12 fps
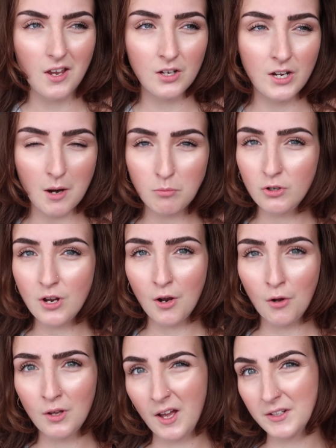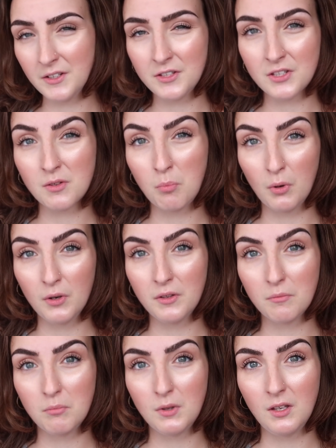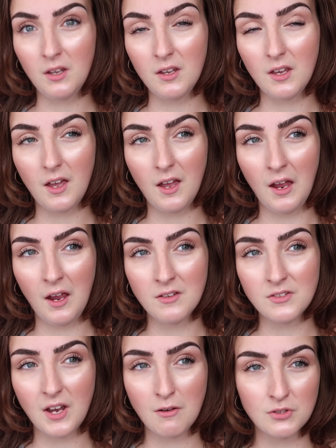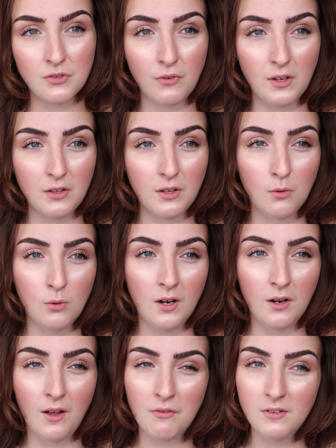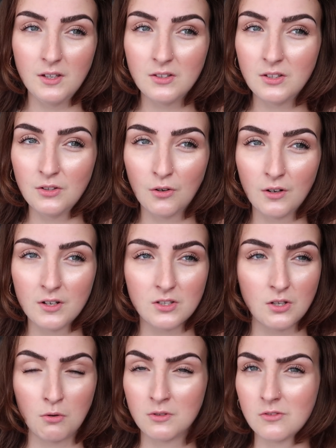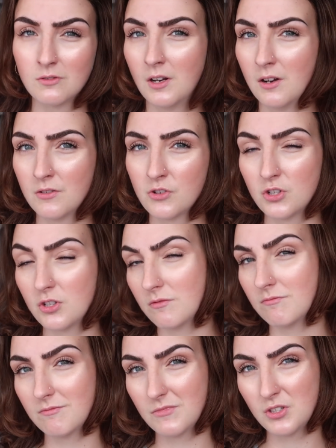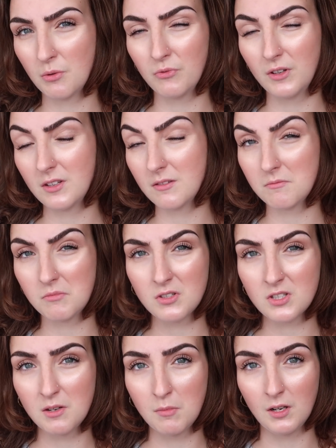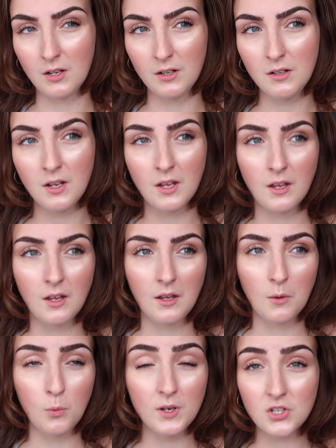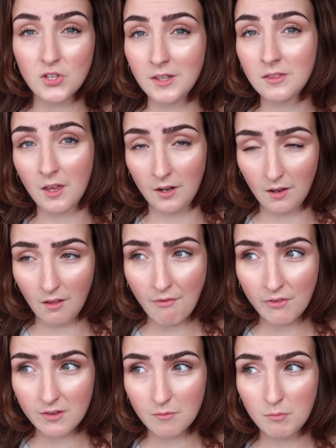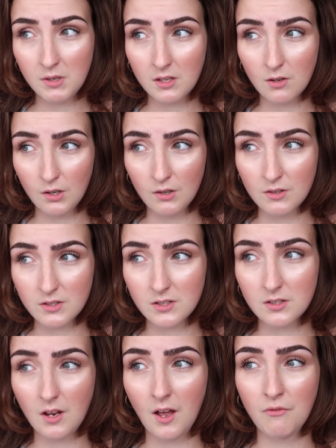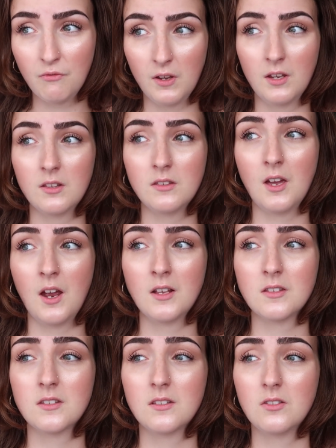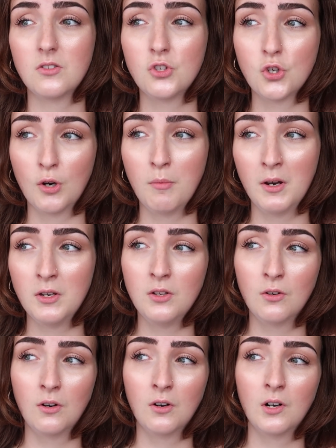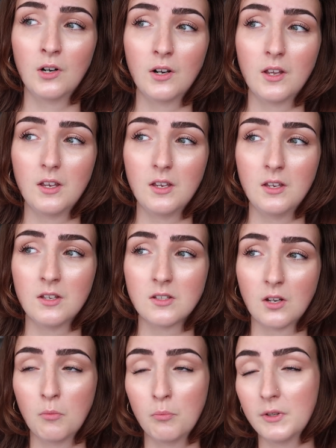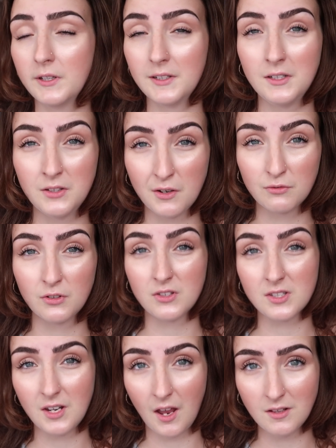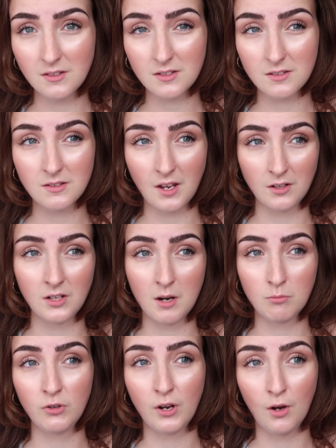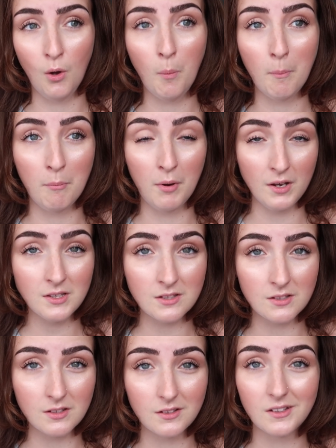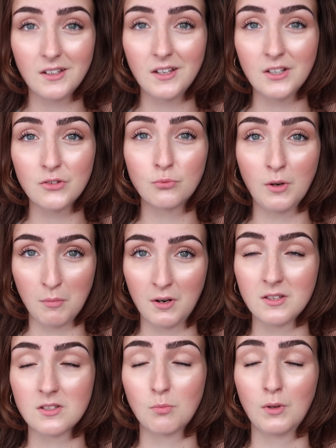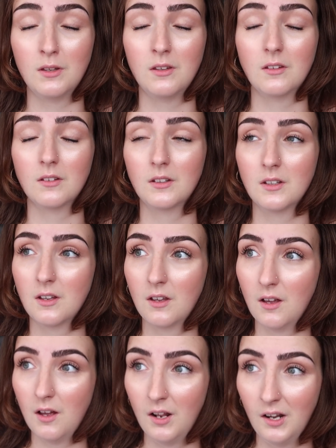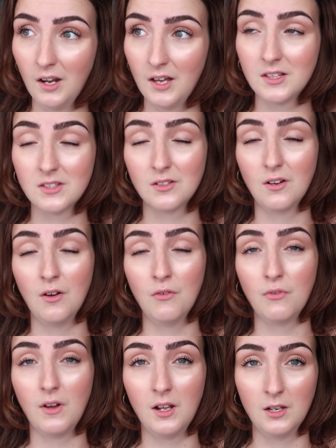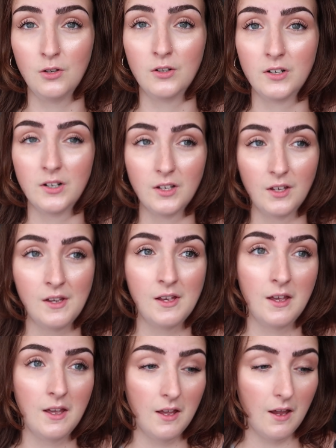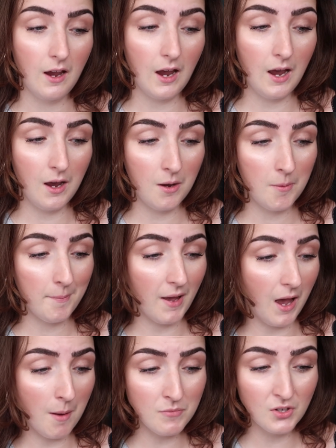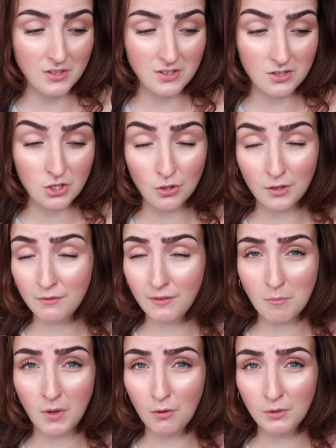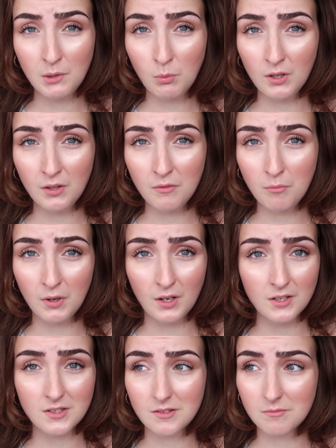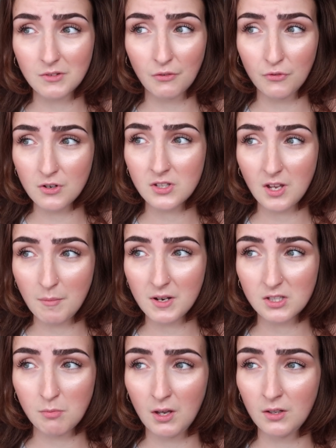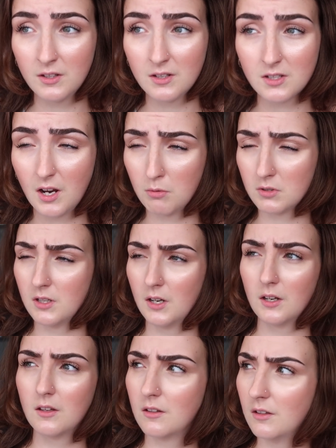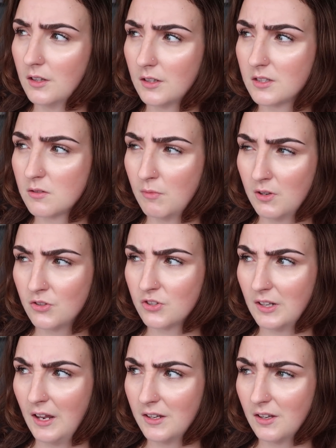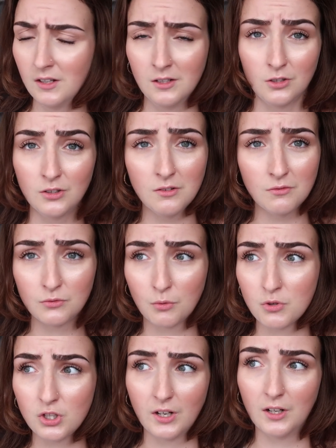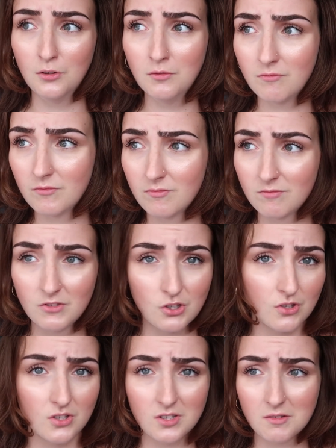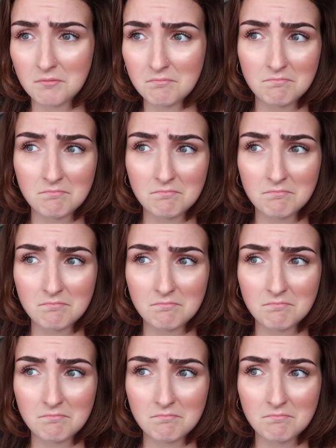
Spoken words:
Gabrielle kind of disappointed me, and I was thinking, well, I think Dior is going to launch something similar, which they didn't, because I think that Joy by Dior is a completely different scent than Gabrielle, but it reminds me a lot of Allure. I'm not sure if I'm the only one, but the first time I smelled this, I was like, it smells like Allure from Chanel, just